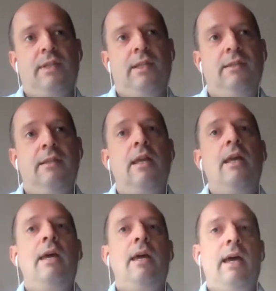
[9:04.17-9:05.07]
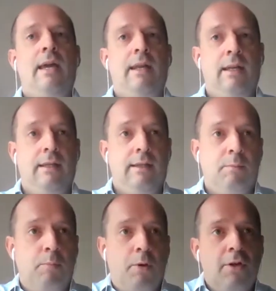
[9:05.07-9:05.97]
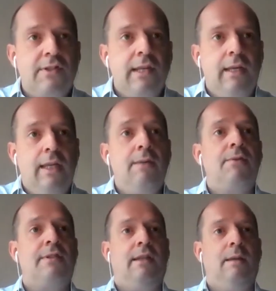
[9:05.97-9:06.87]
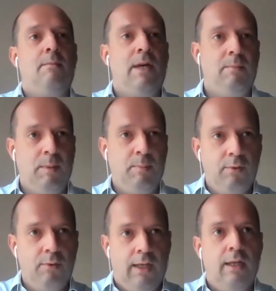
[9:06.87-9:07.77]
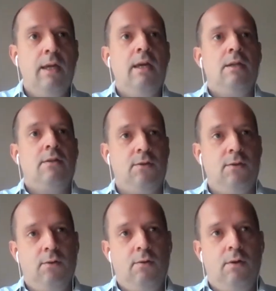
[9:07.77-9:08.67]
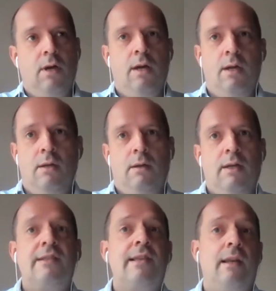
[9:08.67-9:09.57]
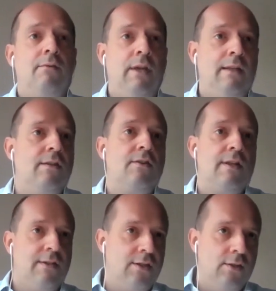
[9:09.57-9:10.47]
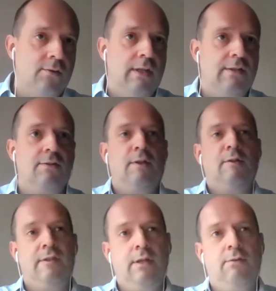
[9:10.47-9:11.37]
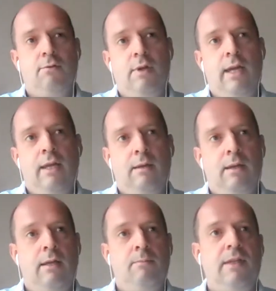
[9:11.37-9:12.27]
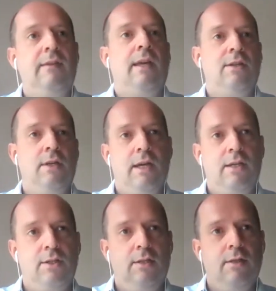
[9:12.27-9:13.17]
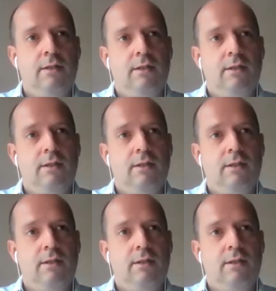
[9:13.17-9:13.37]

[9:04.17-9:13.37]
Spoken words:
presented and then the policy levers that they might be pulling to accelerate the transition to net zero and mitigation action.